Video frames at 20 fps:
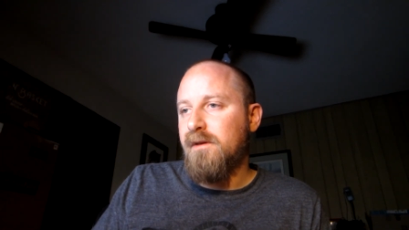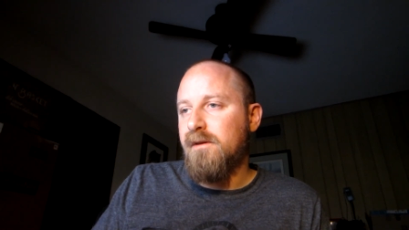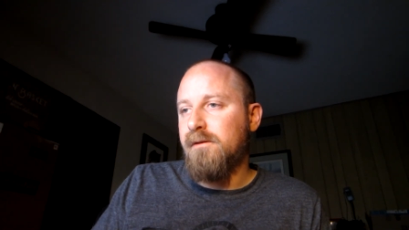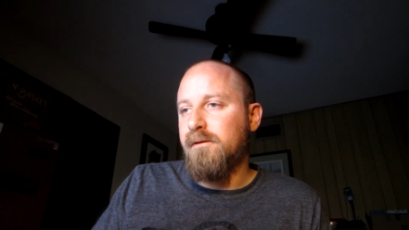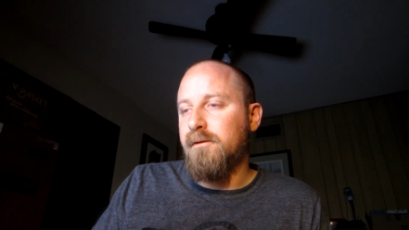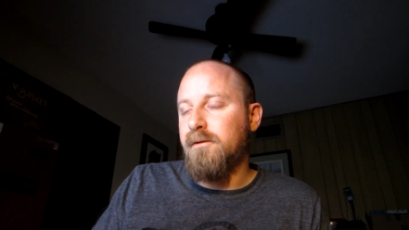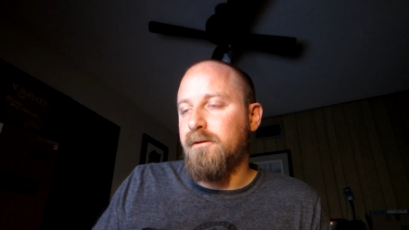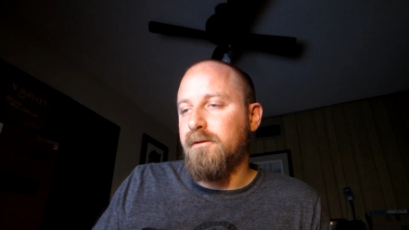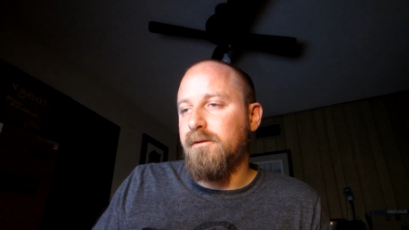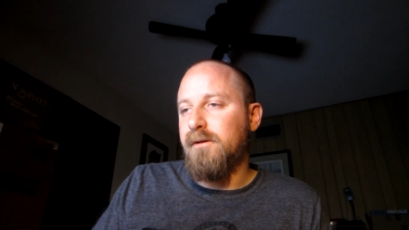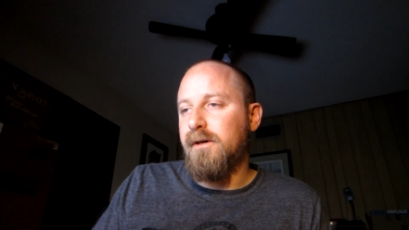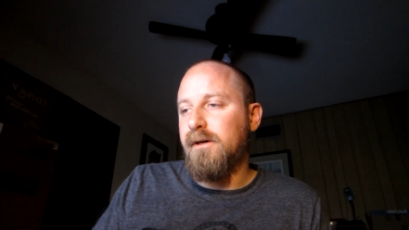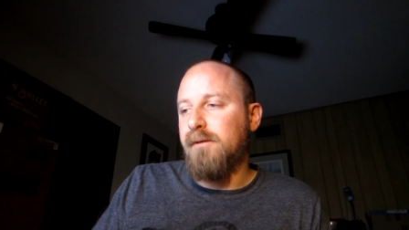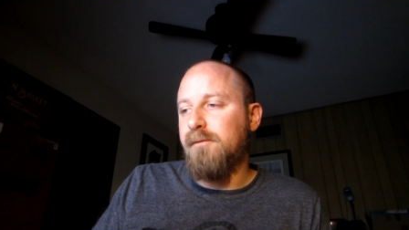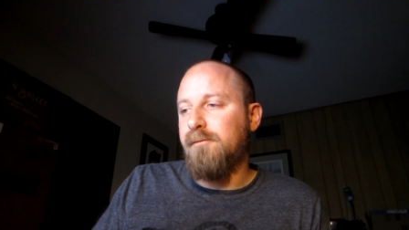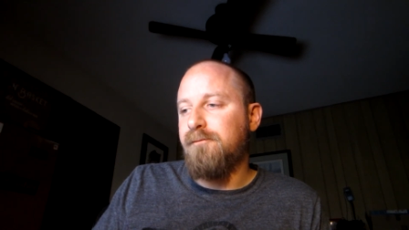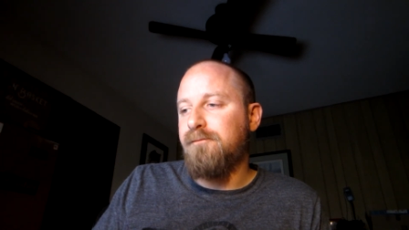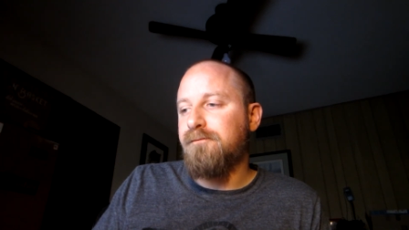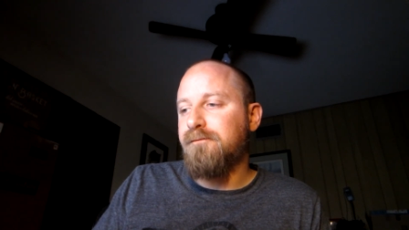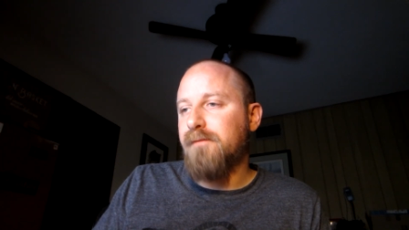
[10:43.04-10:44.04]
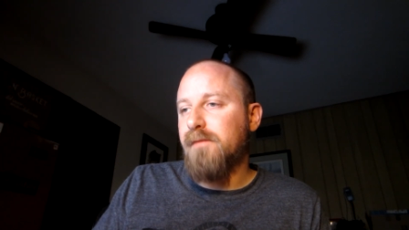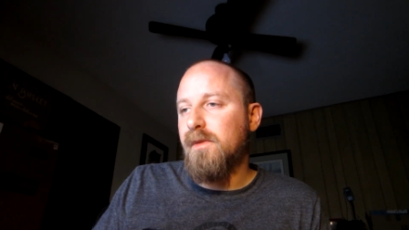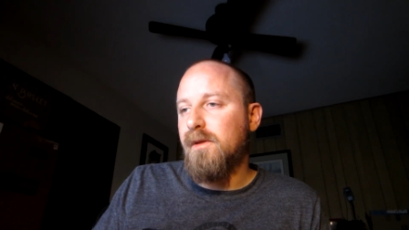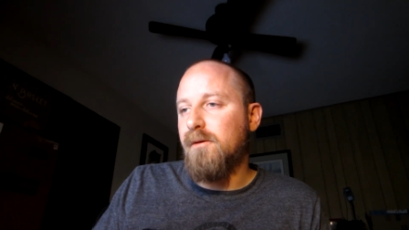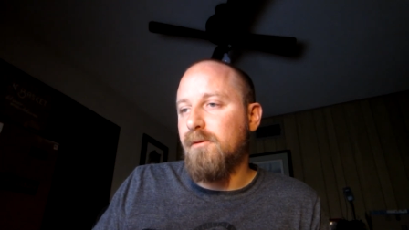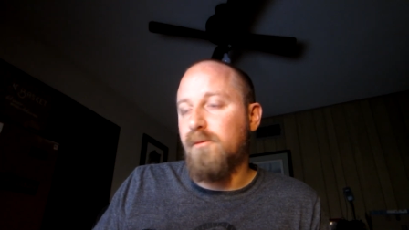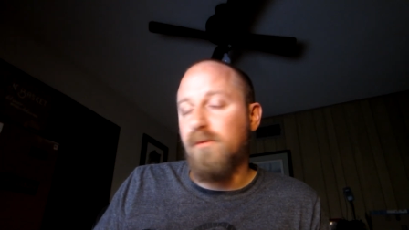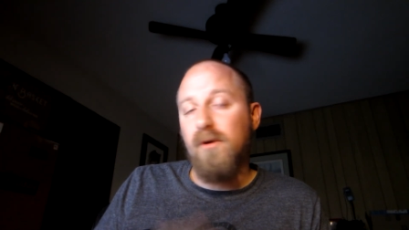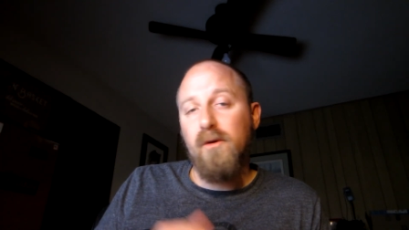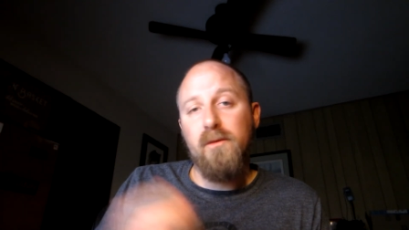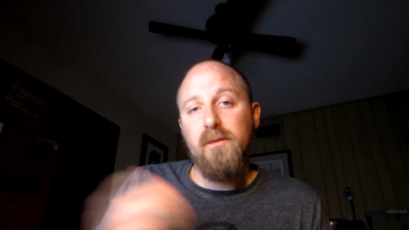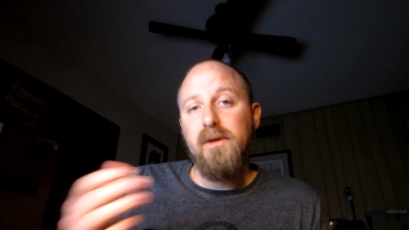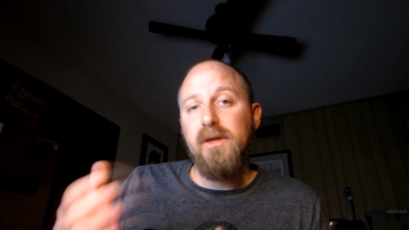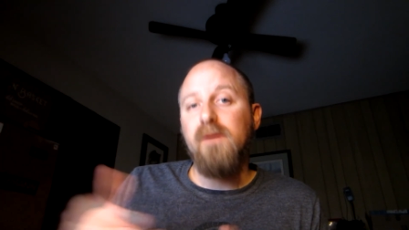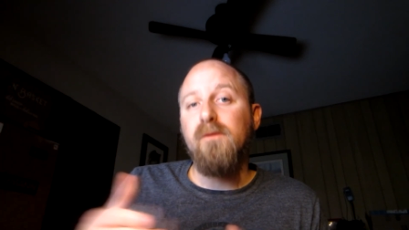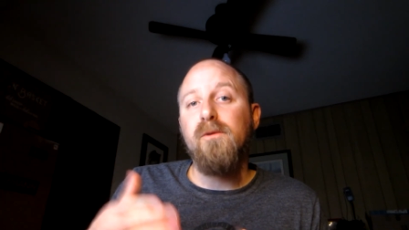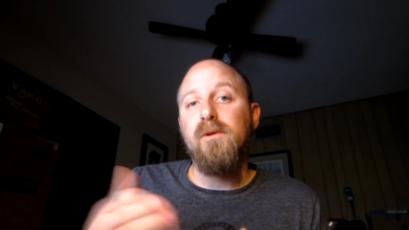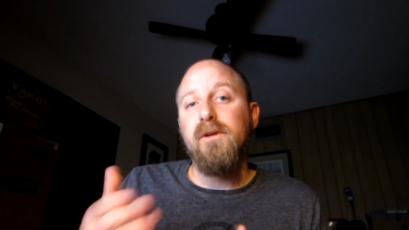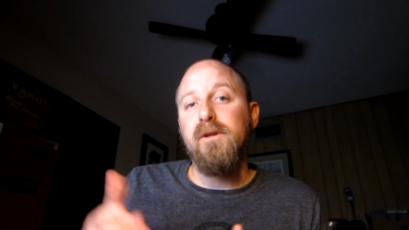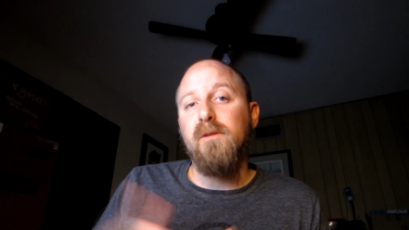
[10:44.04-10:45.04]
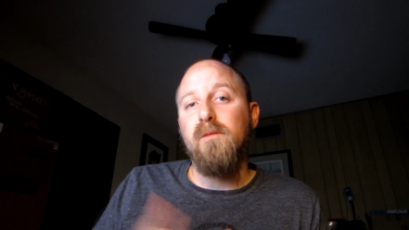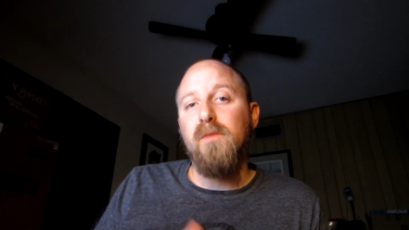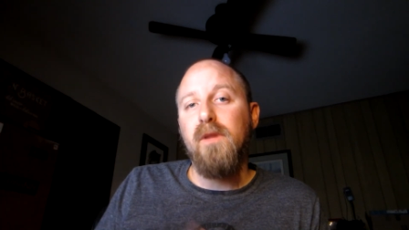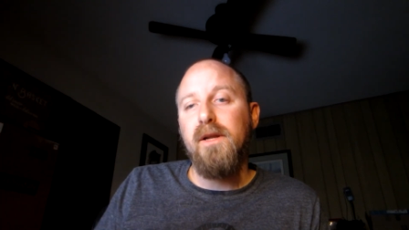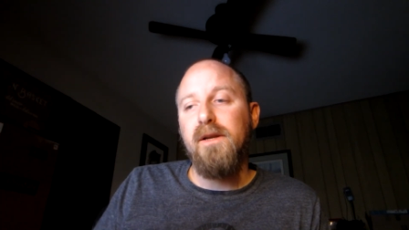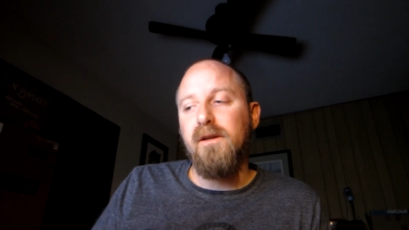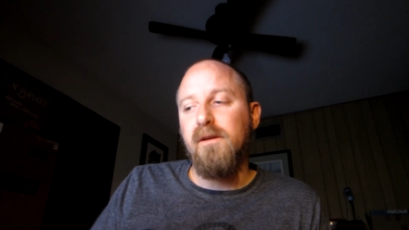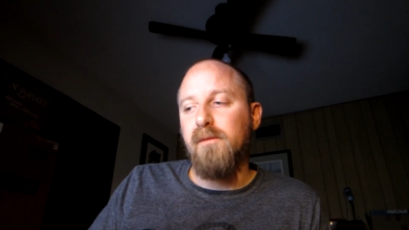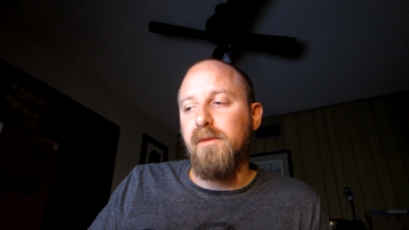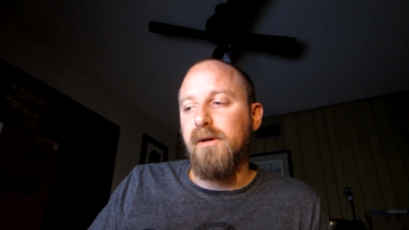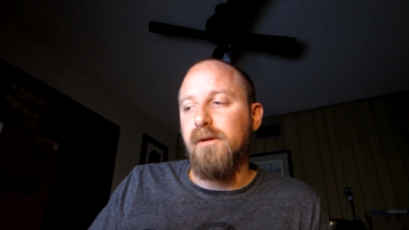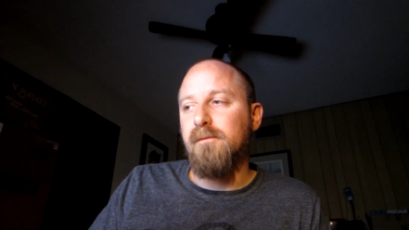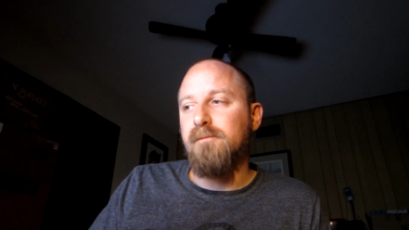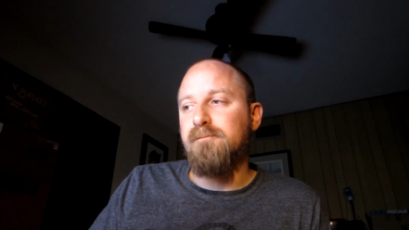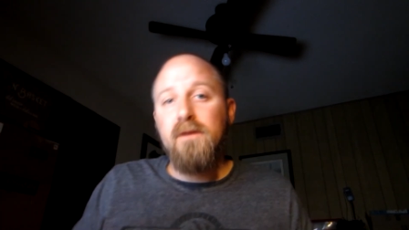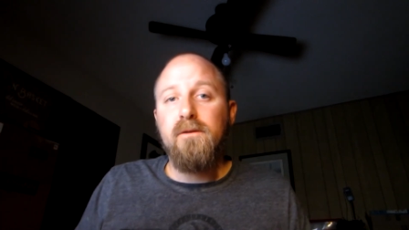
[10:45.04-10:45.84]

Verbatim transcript: So um, it would probably be a really good blending beer.